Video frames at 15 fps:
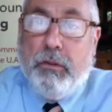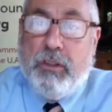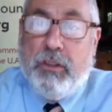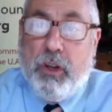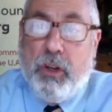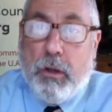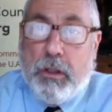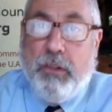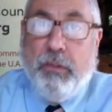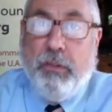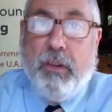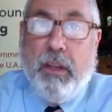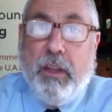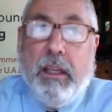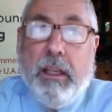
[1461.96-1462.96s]

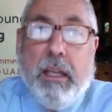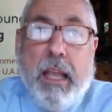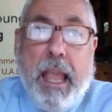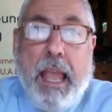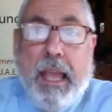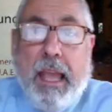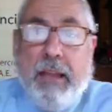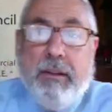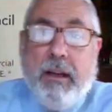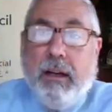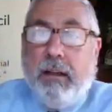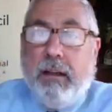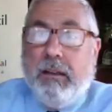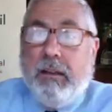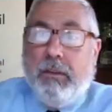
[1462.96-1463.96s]
urgency. And
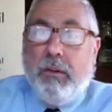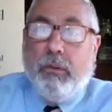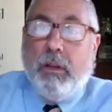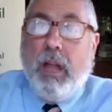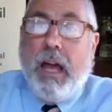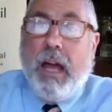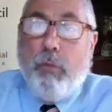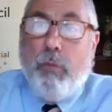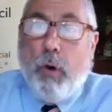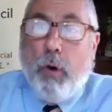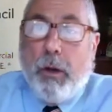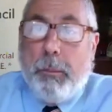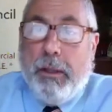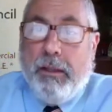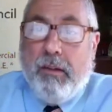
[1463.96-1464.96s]
there's a lot of
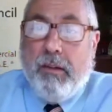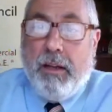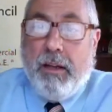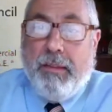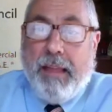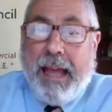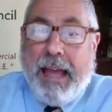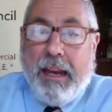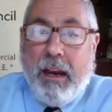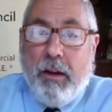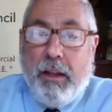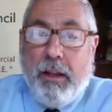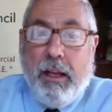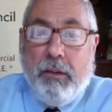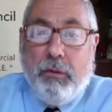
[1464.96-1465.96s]
work being done in that
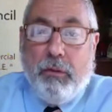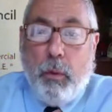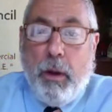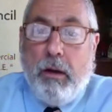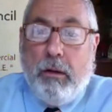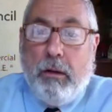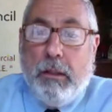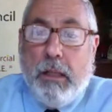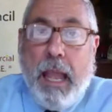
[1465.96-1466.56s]
area as well.